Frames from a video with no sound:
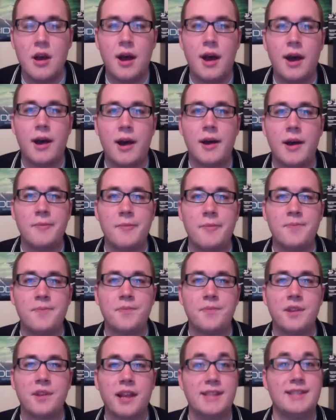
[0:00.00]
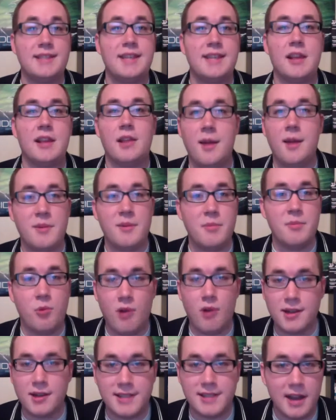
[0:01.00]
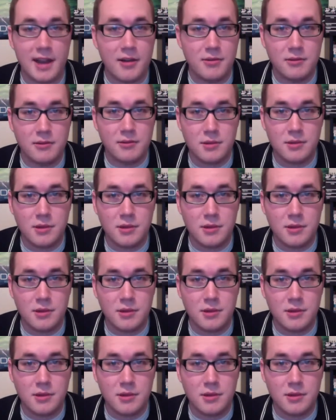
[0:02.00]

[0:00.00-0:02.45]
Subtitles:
Like I said, a lot of people walked out,